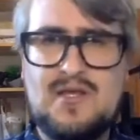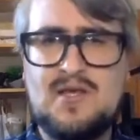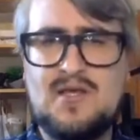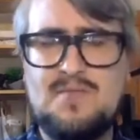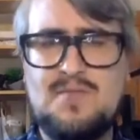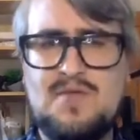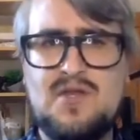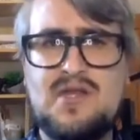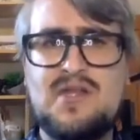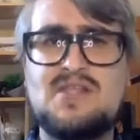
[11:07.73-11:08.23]

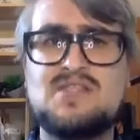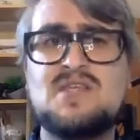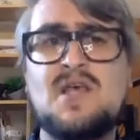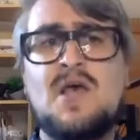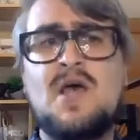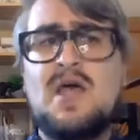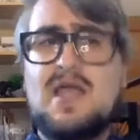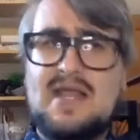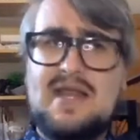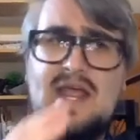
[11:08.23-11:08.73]
communities
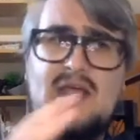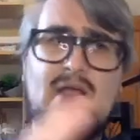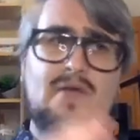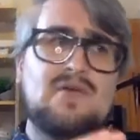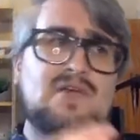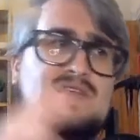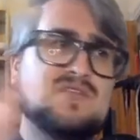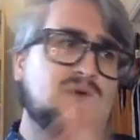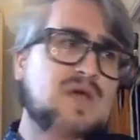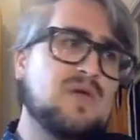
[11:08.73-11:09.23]
in
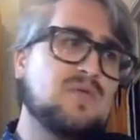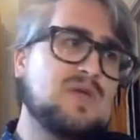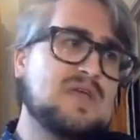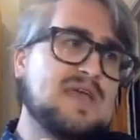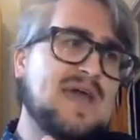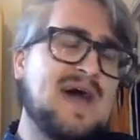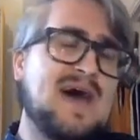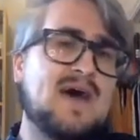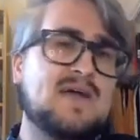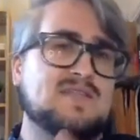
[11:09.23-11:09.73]
areas where we
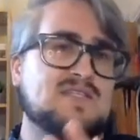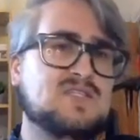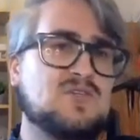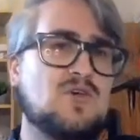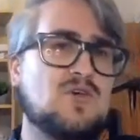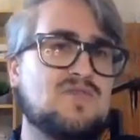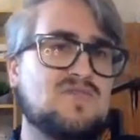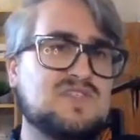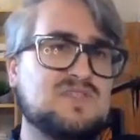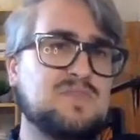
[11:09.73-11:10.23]
can't
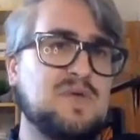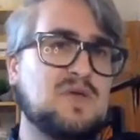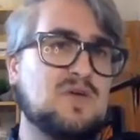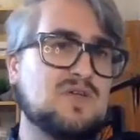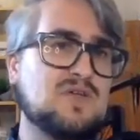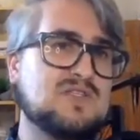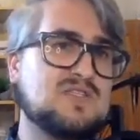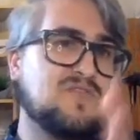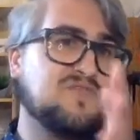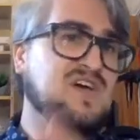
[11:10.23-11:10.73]
service
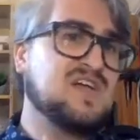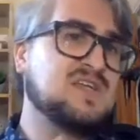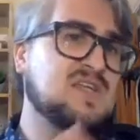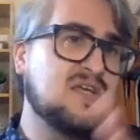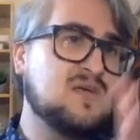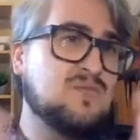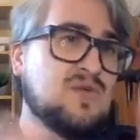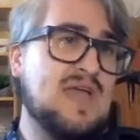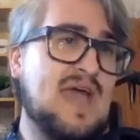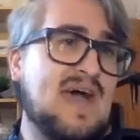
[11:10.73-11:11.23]
because the
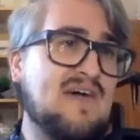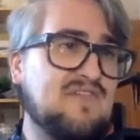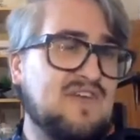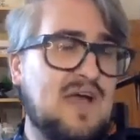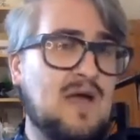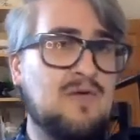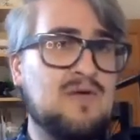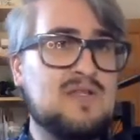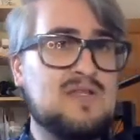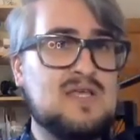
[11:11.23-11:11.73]
funding we have
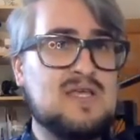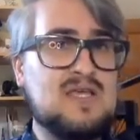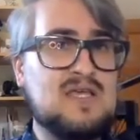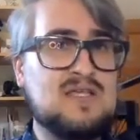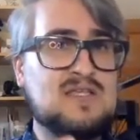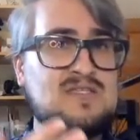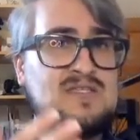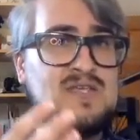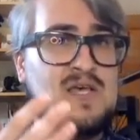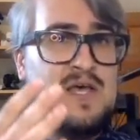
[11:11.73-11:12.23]
currently
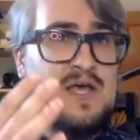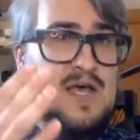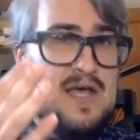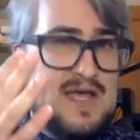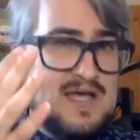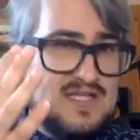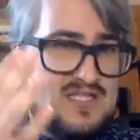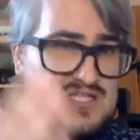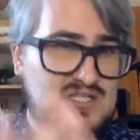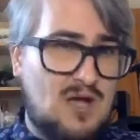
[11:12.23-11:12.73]
is
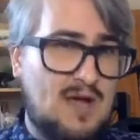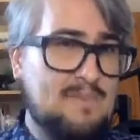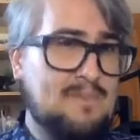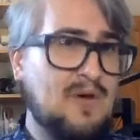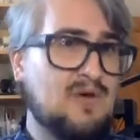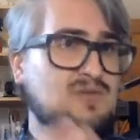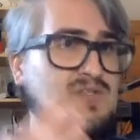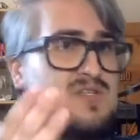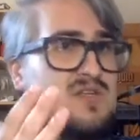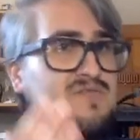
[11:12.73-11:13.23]

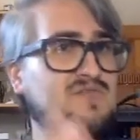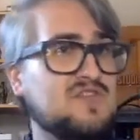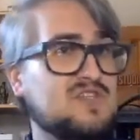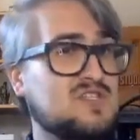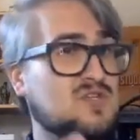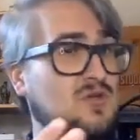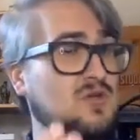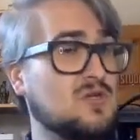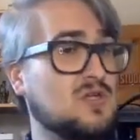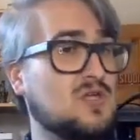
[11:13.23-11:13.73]
signposted for
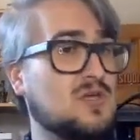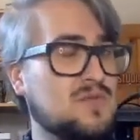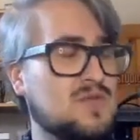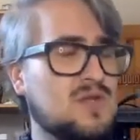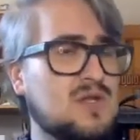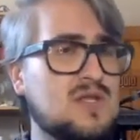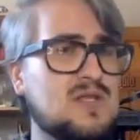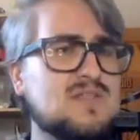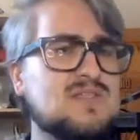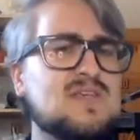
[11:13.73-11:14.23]
certain
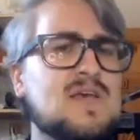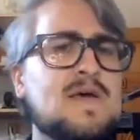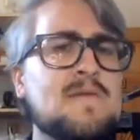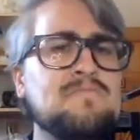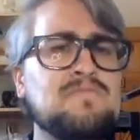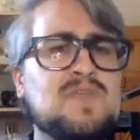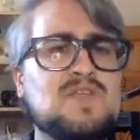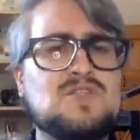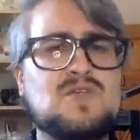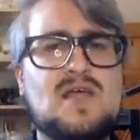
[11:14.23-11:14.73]
communities.
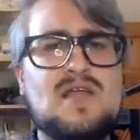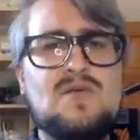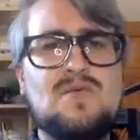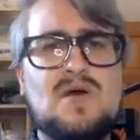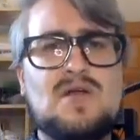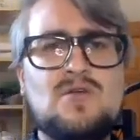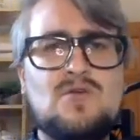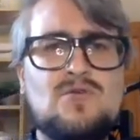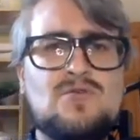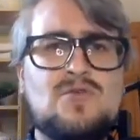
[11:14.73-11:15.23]
So
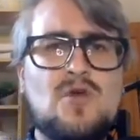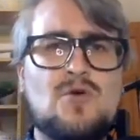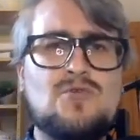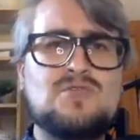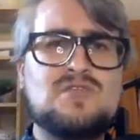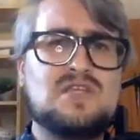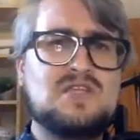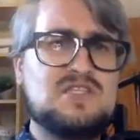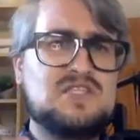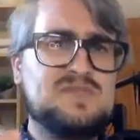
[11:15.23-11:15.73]
anyone who
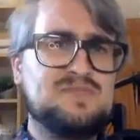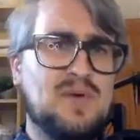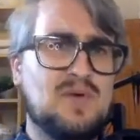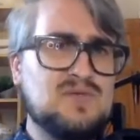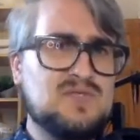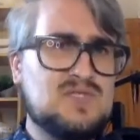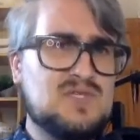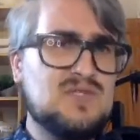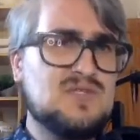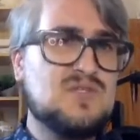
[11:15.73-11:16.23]
knows any
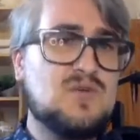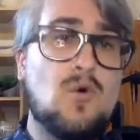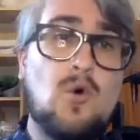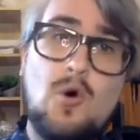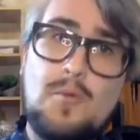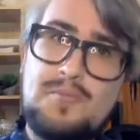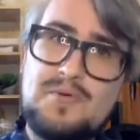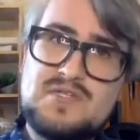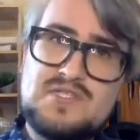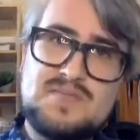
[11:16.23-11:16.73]
sponsors,
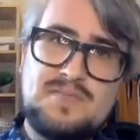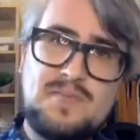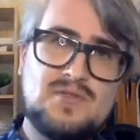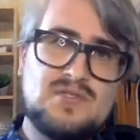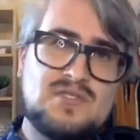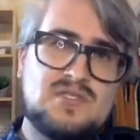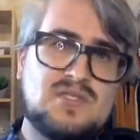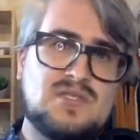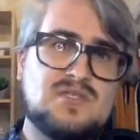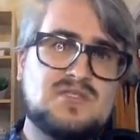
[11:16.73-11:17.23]
corporate
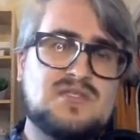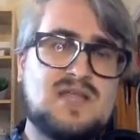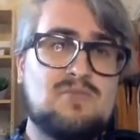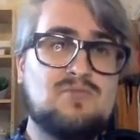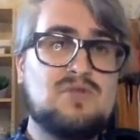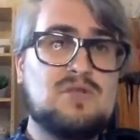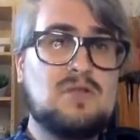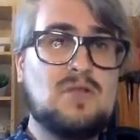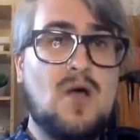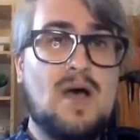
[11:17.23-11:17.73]
sponsors that
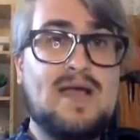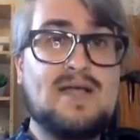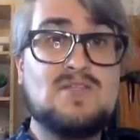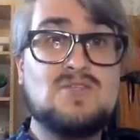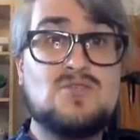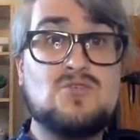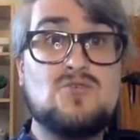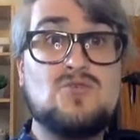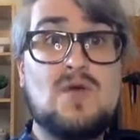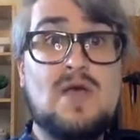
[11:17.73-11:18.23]
would like
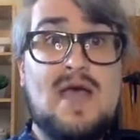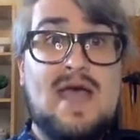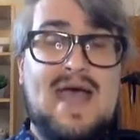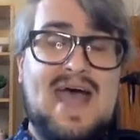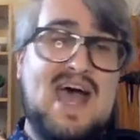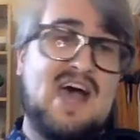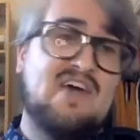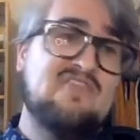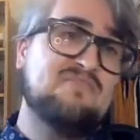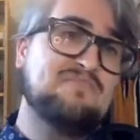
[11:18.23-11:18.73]
to
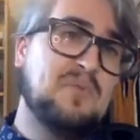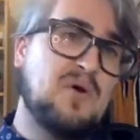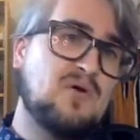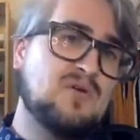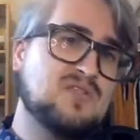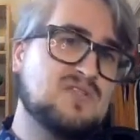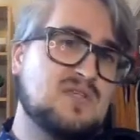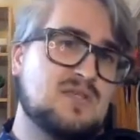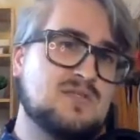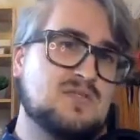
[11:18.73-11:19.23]
have
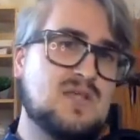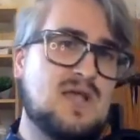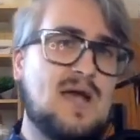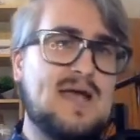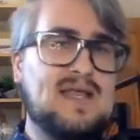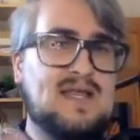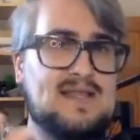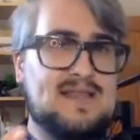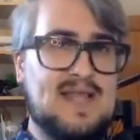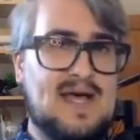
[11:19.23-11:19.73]
boxes
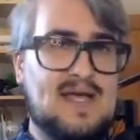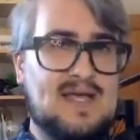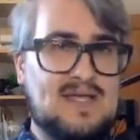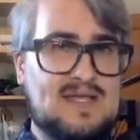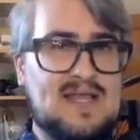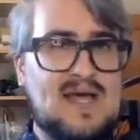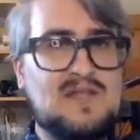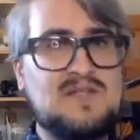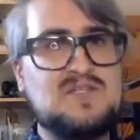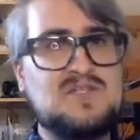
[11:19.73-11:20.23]
in
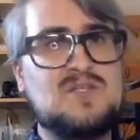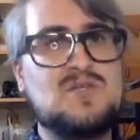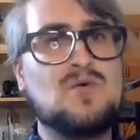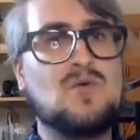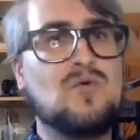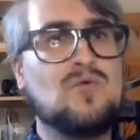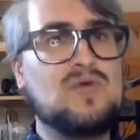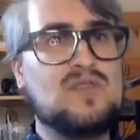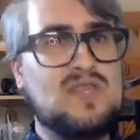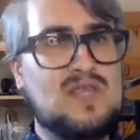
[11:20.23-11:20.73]
London
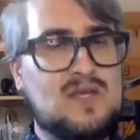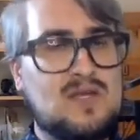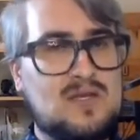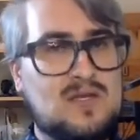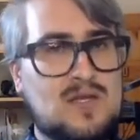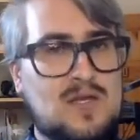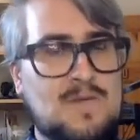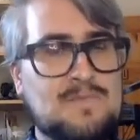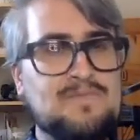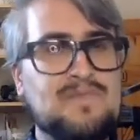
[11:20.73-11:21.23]
or within
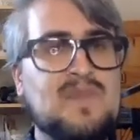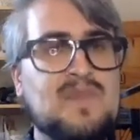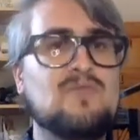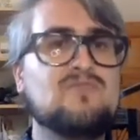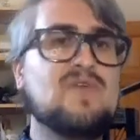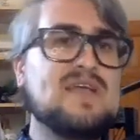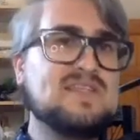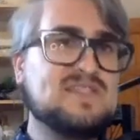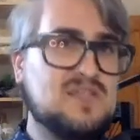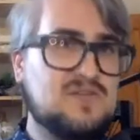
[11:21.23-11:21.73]

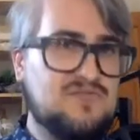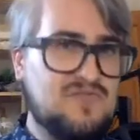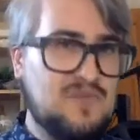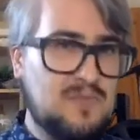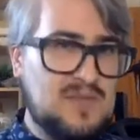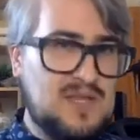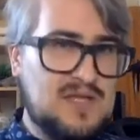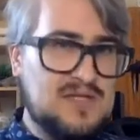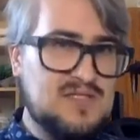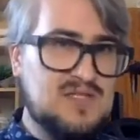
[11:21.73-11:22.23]
reason from
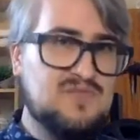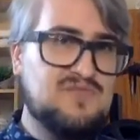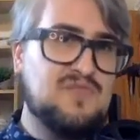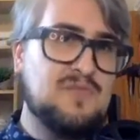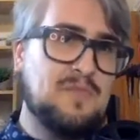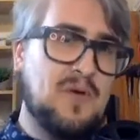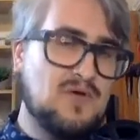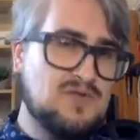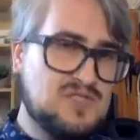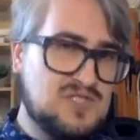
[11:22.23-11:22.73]
London for
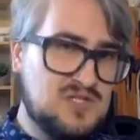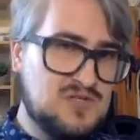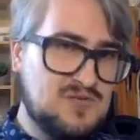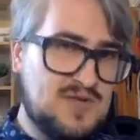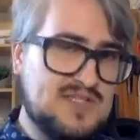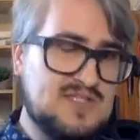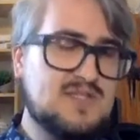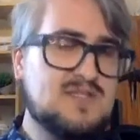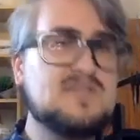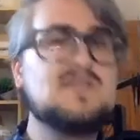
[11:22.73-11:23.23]
postage
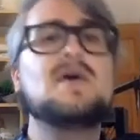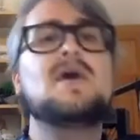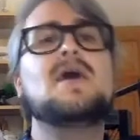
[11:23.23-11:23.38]
reasons,